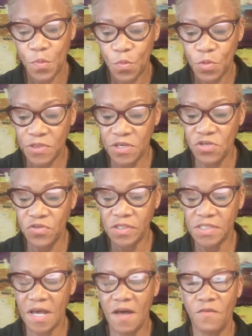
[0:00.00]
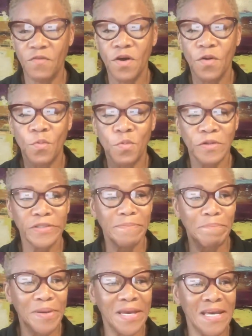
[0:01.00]
within yourself will
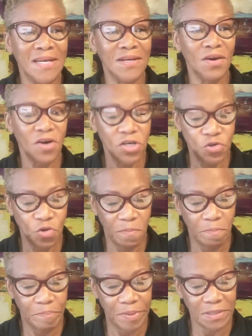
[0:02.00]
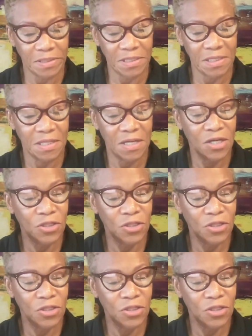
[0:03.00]
depend on your ability